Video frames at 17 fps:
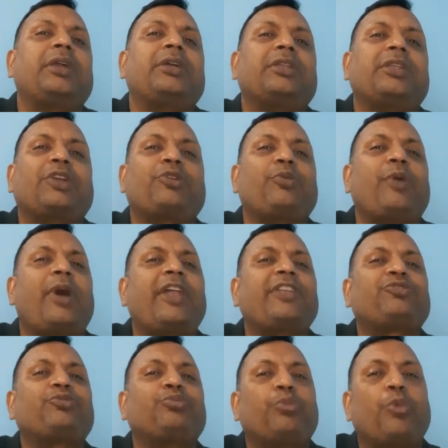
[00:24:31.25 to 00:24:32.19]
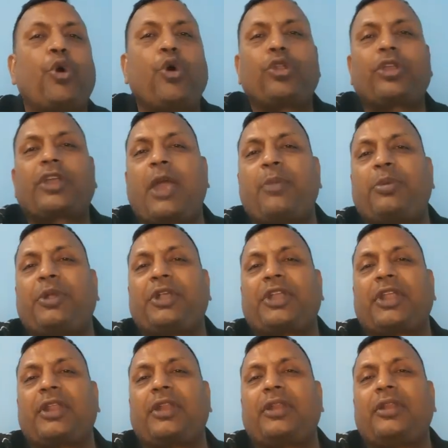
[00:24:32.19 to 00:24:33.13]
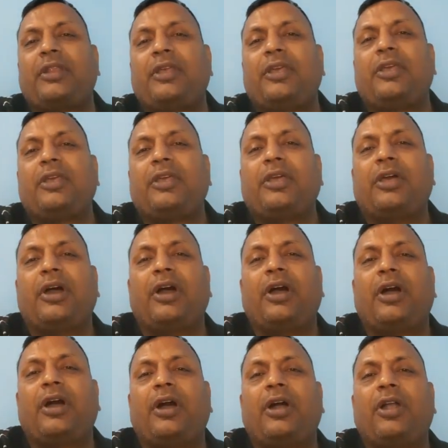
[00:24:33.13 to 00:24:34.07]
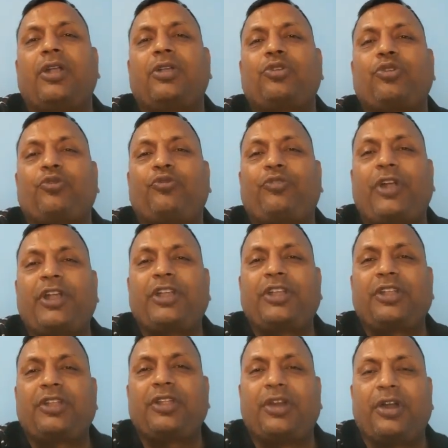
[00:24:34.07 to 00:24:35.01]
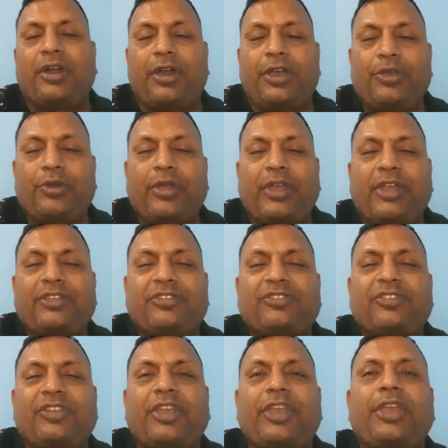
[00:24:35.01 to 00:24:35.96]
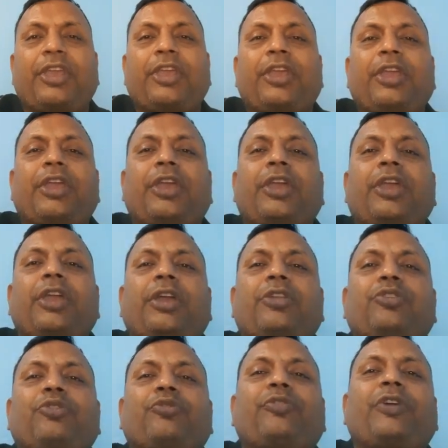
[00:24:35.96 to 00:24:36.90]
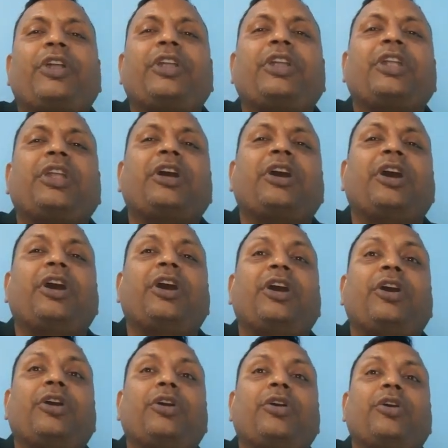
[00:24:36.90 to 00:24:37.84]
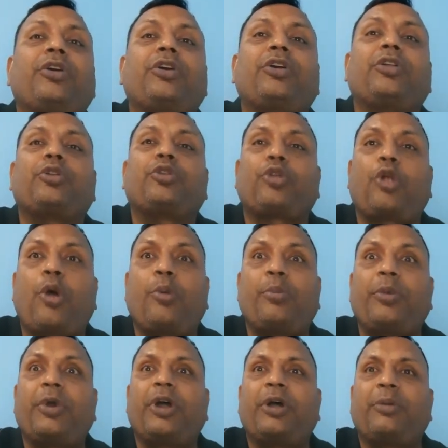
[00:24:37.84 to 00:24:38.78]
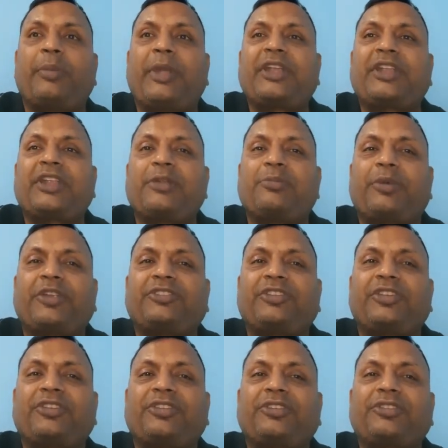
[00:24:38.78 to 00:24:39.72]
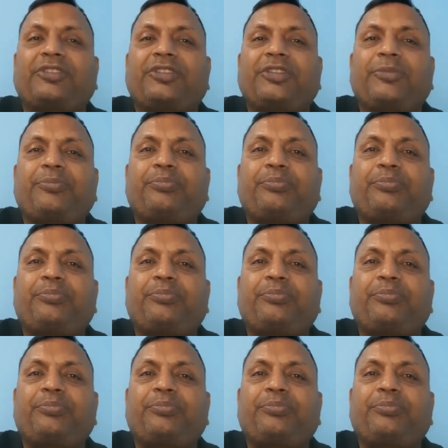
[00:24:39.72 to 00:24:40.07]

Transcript: requires more capital uh, to fund, uh, you can say, to fund uh, raw material purchases.